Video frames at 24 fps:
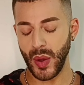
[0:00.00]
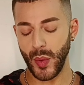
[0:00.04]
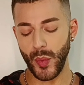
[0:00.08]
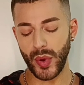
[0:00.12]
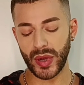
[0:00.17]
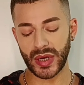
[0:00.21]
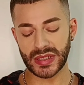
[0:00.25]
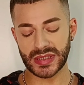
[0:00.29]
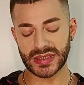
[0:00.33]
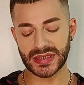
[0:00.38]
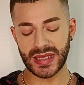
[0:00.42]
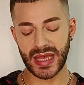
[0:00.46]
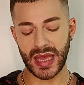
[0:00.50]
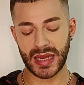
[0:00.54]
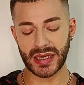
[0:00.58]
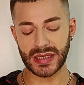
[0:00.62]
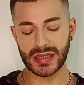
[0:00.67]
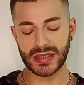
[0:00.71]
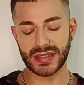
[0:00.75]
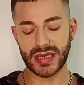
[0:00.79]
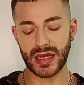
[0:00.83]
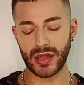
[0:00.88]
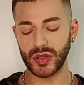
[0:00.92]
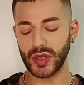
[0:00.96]
What else can
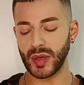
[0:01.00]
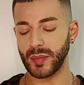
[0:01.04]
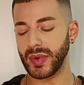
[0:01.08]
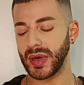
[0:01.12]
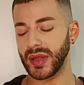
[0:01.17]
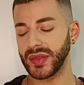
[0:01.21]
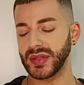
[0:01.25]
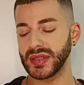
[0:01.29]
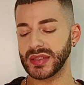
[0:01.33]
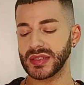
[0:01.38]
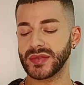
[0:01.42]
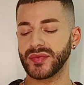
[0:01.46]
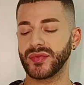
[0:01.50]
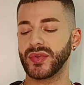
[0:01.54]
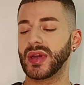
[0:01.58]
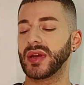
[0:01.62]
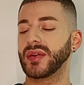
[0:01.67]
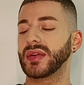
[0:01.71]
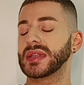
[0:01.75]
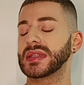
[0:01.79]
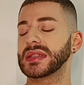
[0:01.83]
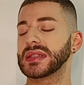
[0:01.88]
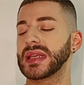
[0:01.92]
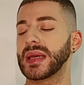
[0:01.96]
I tell you about this
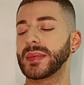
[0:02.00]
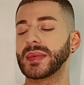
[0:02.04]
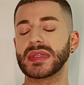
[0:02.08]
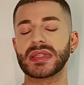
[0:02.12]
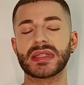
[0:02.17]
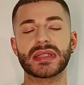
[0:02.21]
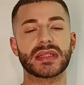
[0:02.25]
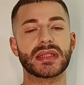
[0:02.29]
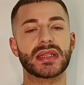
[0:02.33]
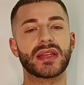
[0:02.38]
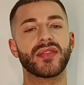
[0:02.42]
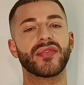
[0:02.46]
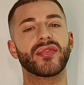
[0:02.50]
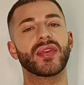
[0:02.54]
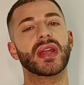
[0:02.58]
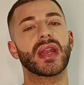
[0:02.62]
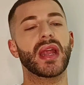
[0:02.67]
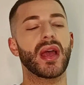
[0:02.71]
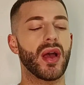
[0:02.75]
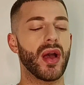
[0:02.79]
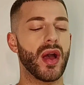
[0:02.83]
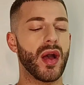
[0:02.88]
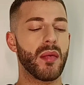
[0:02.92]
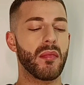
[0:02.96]
fragrance? Let me sniff
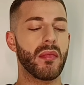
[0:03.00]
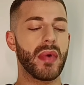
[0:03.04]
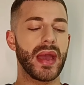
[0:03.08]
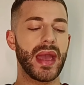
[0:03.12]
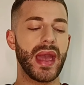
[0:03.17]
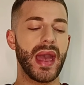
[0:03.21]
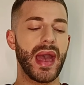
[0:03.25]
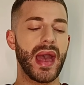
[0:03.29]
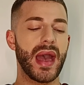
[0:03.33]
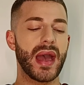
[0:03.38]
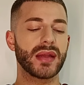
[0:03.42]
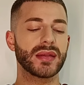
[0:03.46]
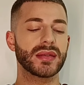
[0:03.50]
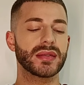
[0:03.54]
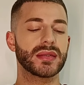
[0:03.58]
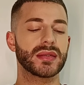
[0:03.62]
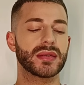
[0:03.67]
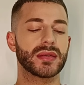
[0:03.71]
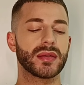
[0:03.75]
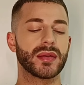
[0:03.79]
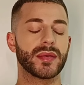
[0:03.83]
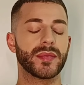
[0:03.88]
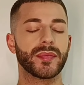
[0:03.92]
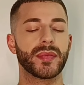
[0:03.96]
it on my hand.
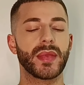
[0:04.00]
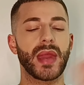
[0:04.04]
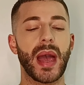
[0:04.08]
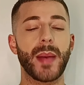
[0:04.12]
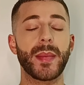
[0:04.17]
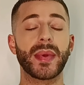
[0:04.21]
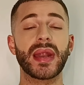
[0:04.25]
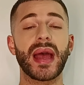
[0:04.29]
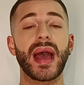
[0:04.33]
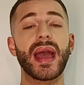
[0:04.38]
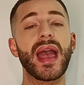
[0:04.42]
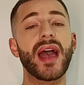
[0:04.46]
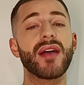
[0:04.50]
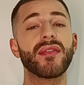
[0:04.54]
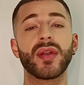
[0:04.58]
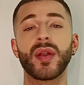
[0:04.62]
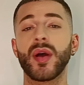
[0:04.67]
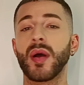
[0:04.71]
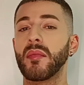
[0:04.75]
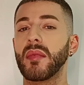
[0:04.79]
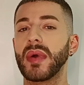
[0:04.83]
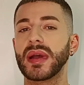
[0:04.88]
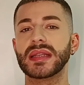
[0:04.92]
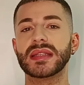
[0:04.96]
I mean, I have it
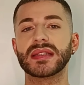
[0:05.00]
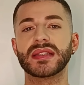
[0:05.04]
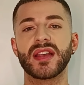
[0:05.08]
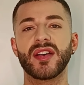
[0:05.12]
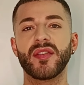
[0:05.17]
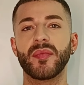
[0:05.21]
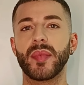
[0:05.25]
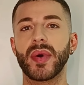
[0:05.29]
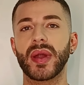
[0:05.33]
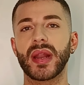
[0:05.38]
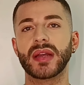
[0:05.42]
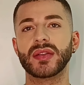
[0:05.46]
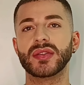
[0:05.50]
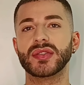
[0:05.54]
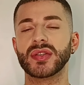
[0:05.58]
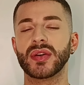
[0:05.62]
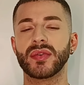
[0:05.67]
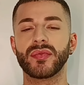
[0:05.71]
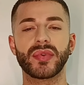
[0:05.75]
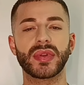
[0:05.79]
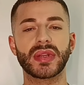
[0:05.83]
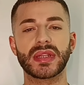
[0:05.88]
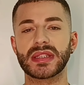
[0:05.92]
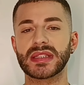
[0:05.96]
on myself, but I
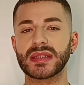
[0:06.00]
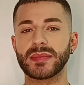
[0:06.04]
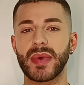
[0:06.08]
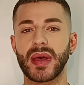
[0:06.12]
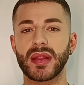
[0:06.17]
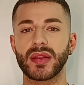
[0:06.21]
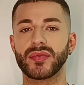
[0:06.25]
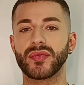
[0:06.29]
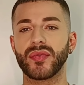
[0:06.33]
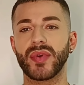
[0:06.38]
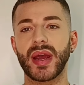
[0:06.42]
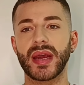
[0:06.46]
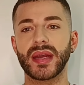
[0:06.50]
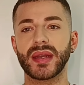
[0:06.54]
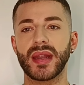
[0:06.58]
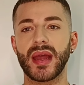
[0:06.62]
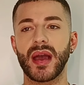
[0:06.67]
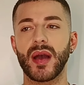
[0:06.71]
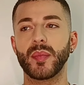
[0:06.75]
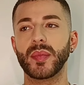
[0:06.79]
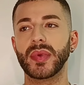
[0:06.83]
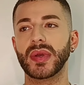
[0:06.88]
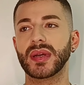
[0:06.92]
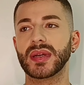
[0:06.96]
don't really smell it right
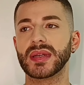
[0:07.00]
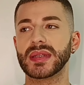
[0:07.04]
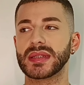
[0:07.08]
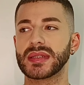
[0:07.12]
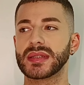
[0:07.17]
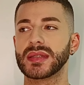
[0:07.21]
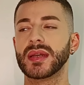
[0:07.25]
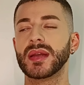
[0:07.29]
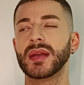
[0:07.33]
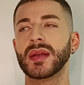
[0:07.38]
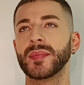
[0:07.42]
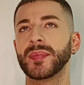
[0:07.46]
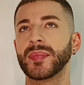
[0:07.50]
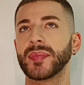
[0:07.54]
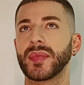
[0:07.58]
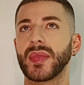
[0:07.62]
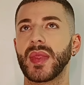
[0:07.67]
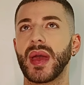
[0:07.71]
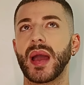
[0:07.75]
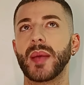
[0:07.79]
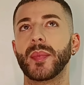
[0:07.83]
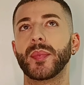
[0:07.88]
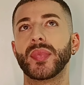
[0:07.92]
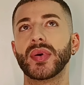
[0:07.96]
now because
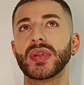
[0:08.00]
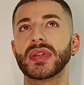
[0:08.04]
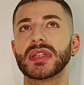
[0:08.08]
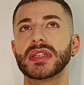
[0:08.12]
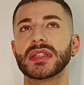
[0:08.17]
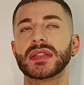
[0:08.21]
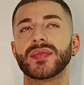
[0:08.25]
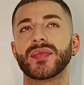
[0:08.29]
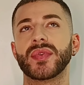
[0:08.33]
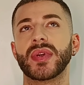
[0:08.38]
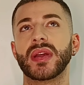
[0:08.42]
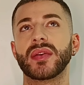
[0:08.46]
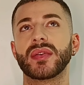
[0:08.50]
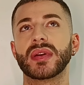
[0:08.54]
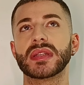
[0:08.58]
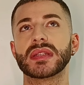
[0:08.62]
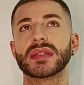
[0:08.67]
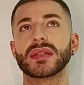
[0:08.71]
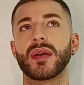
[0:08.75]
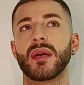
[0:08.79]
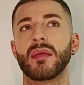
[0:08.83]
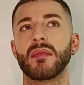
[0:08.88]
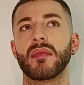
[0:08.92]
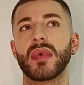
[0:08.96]
I put this
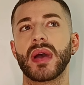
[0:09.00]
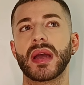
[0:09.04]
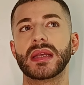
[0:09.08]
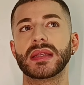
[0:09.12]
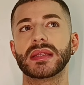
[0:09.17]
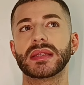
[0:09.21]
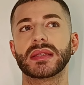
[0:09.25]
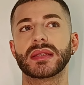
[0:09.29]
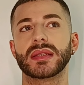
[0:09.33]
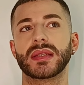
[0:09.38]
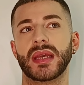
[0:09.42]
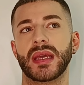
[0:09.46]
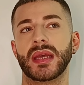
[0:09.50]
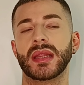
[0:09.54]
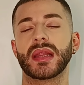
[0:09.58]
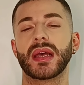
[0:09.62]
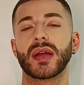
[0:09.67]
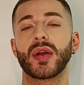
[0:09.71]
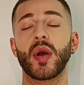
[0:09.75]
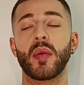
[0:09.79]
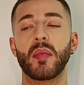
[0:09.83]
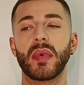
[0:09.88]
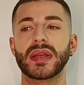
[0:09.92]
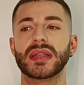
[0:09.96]
fragrance on my skin,
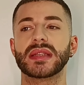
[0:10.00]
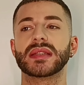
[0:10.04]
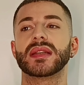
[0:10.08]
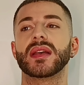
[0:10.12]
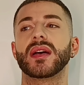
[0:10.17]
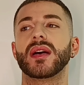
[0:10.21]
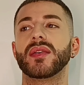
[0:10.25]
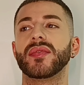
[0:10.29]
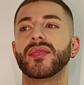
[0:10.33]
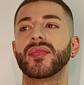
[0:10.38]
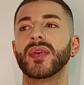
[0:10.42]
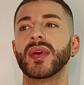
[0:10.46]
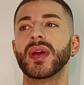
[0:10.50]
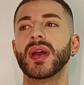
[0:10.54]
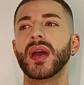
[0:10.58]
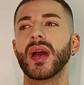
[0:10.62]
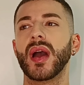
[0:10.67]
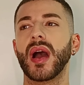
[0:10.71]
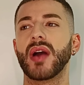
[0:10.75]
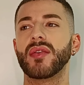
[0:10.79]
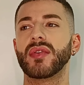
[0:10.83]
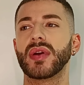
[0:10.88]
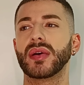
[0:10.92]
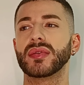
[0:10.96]
like on myself,
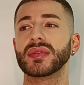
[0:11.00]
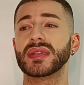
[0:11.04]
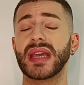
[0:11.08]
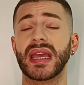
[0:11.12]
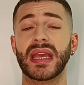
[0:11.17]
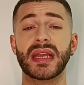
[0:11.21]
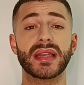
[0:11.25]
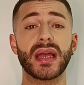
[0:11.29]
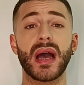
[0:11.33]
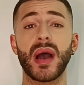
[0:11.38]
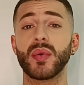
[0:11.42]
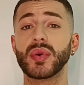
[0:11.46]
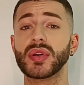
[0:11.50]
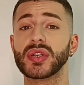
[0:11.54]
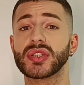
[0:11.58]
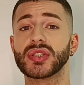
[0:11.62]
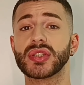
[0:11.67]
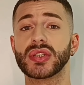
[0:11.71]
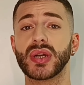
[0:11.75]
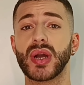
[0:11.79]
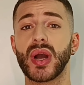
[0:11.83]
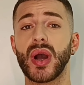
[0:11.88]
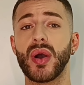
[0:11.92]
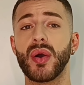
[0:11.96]
around 8 hours
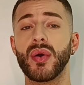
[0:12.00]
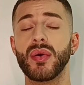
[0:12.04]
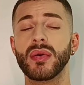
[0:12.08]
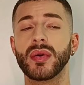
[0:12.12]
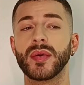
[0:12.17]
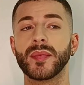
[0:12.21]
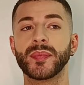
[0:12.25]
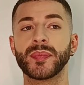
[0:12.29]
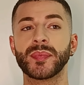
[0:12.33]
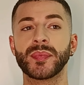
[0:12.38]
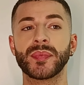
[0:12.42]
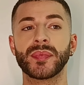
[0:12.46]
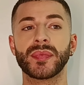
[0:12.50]
ago.